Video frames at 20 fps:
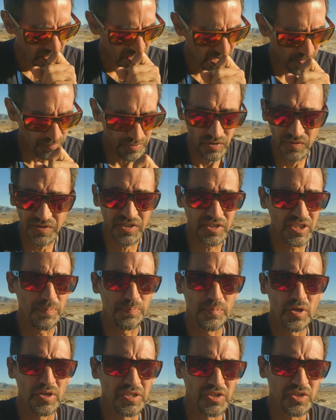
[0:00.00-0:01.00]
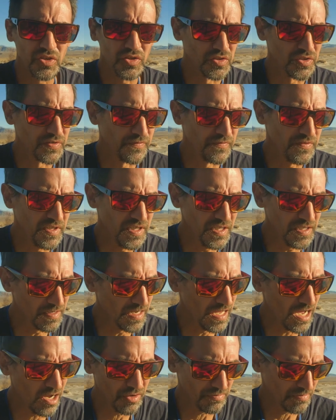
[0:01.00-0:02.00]
how we don't step on each other's feet,
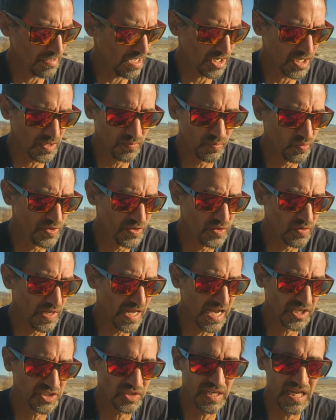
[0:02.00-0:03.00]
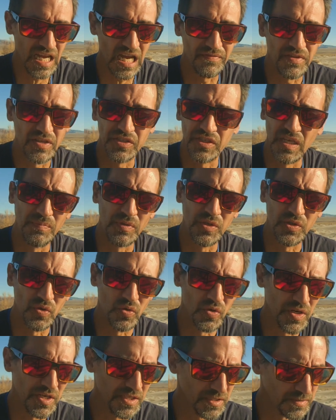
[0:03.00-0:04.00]
how come we don't actually have the same
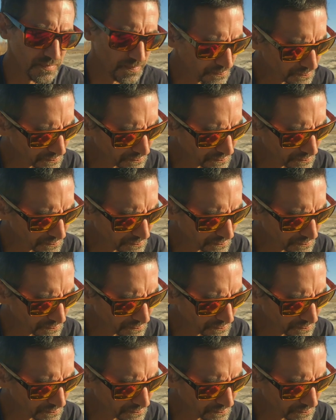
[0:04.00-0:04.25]
stories,